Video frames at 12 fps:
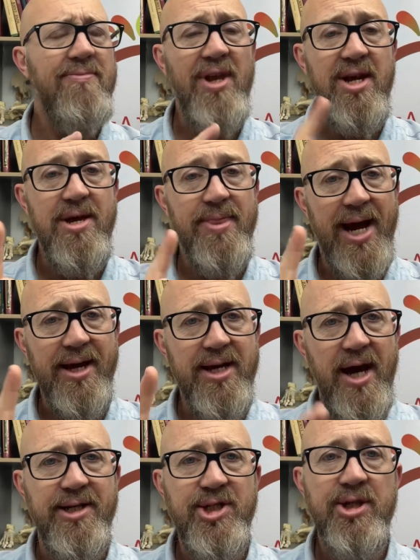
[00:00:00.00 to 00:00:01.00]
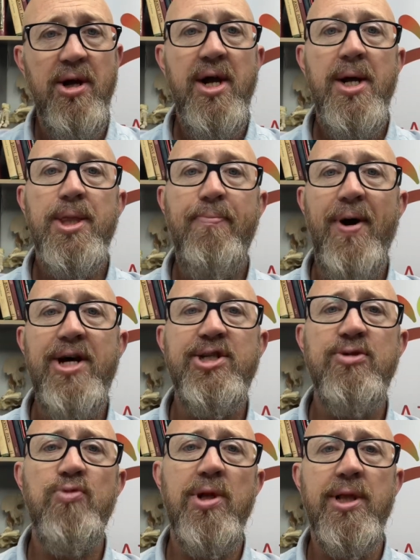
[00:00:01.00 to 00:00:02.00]
In that case, the
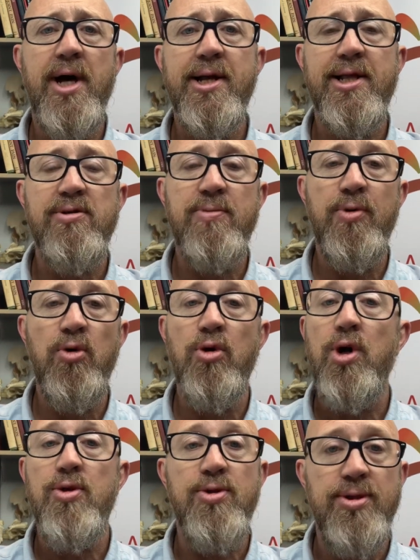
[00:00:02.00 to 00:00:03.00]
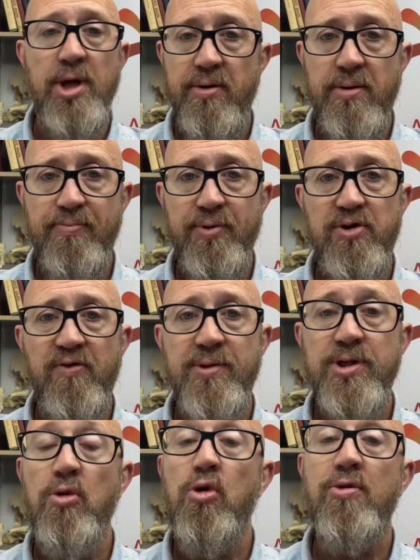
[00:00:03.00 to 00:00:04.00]
patient will likely report no
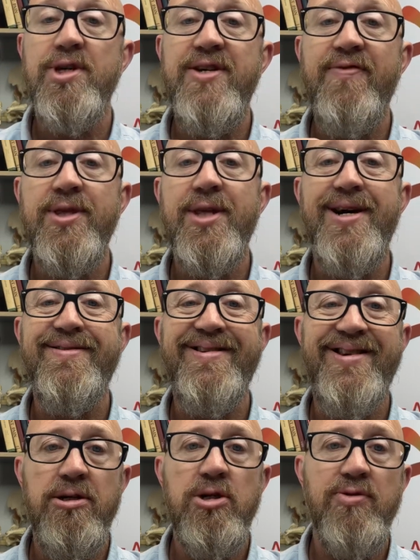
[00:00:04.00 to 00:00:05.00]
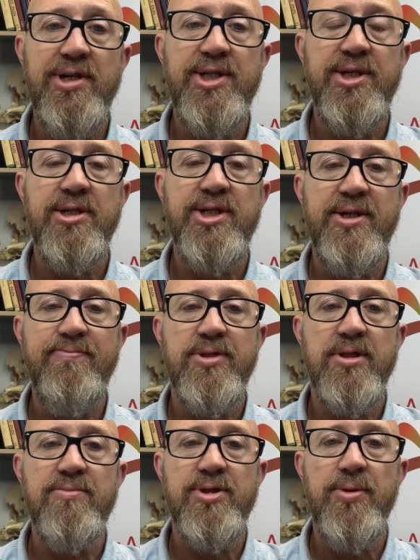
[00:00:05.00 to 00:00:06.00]
improvement or even an increase in
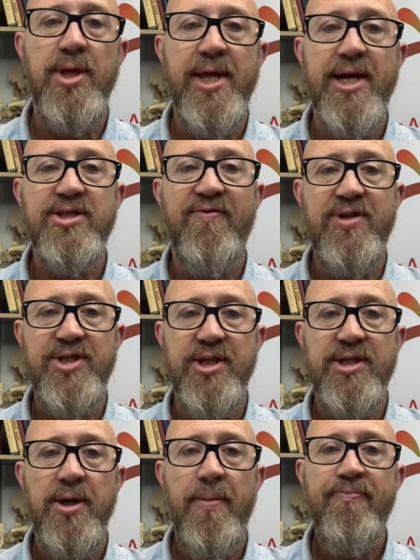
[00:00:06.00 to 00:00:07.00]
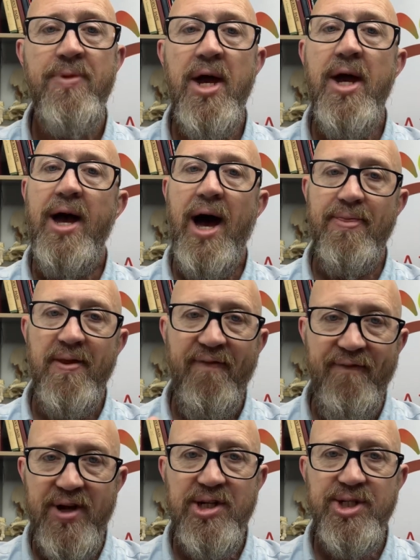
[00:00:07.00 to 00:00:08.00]
symptoms on the next visit, and the
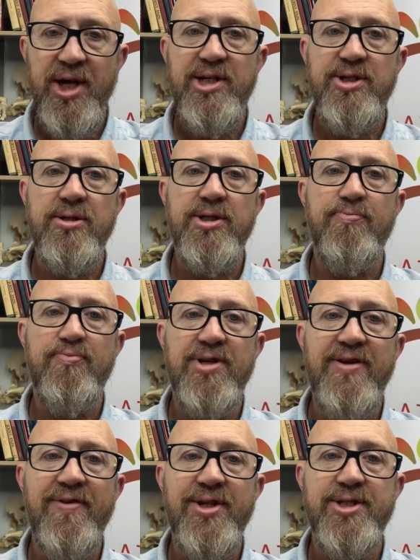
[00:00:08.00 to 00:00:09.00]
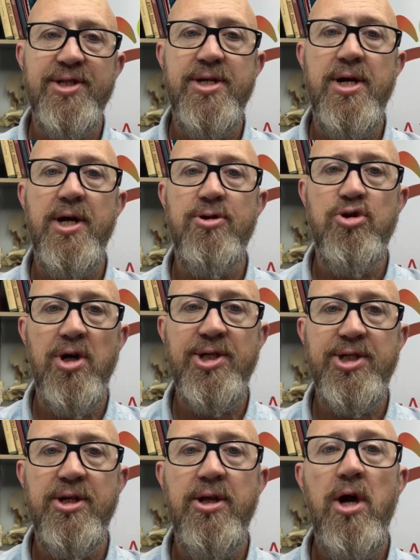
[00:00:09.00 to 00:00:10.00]
fixations previously
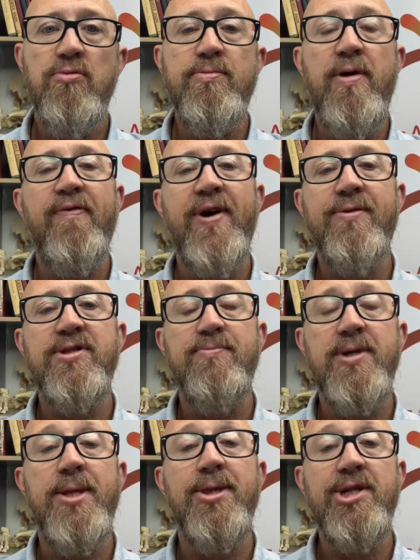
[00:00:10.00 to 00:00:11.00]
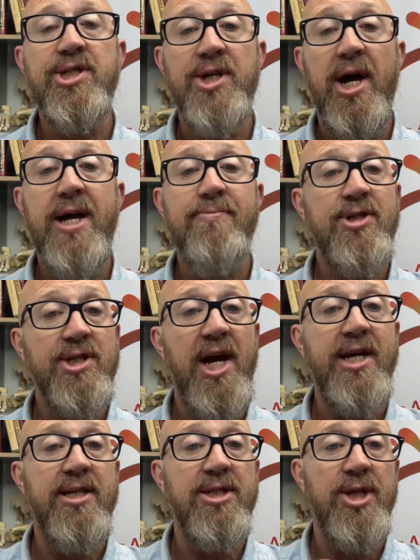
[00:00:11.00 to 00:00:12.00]
adjusted will be found to be in the same
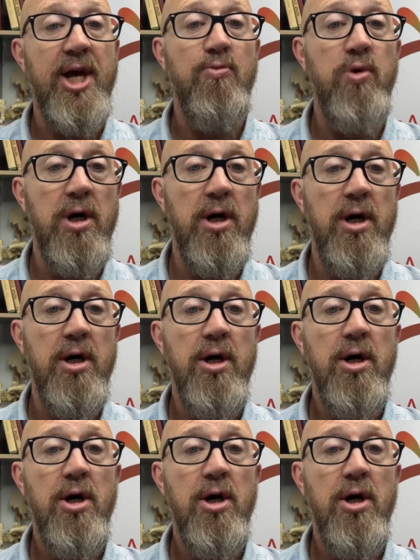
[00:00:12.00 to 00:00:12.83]
state as they were